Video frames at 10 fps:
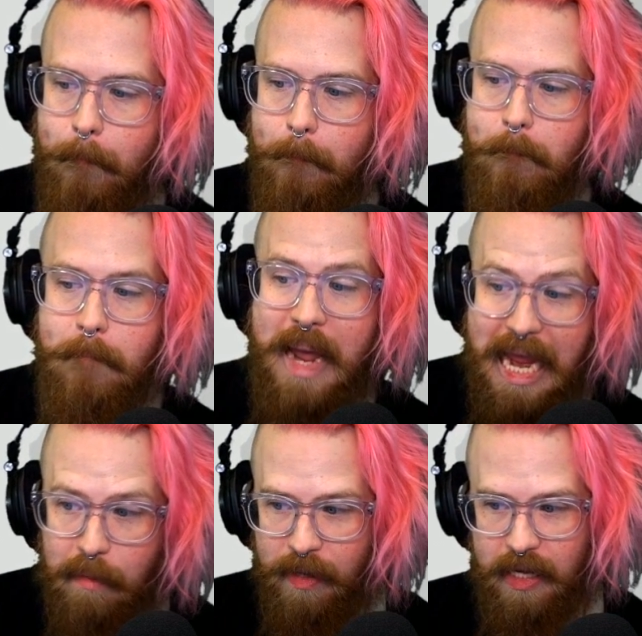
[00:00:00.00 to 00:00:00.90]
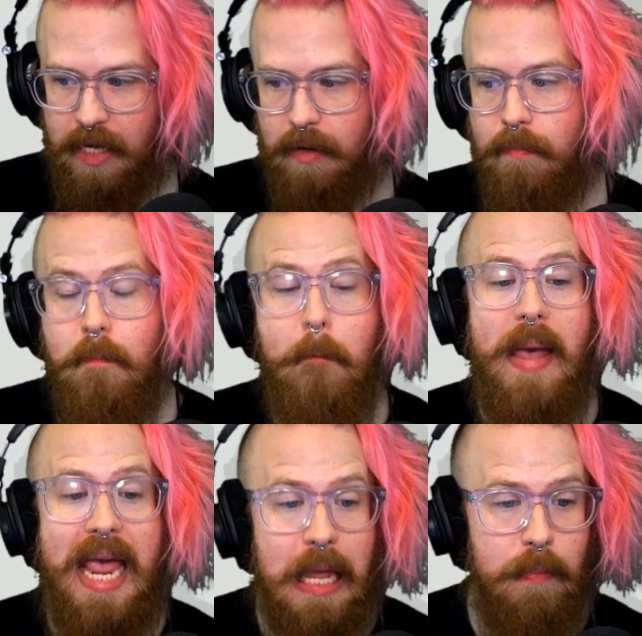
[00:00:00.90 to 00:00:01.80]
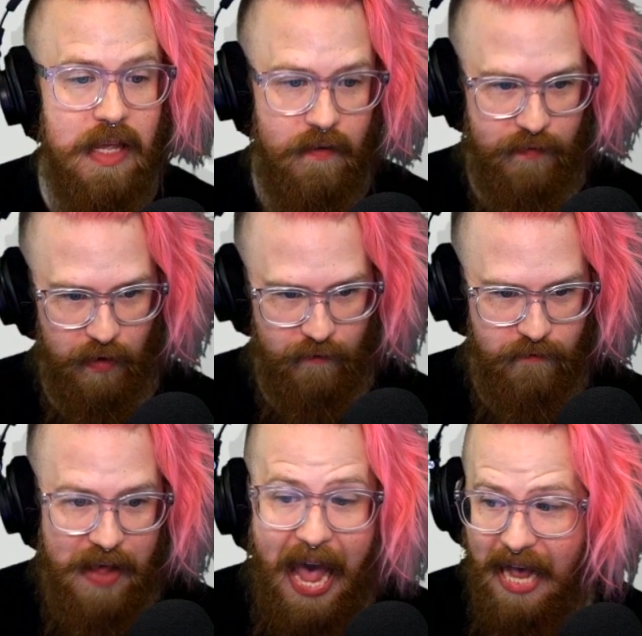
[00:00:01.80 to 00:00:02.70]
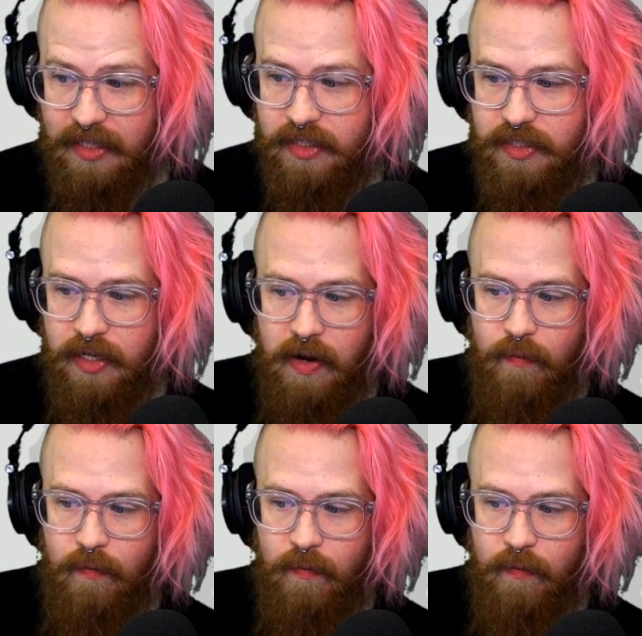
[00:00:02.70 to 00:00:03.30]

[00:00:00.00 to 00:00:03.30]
Maybe if they're fast,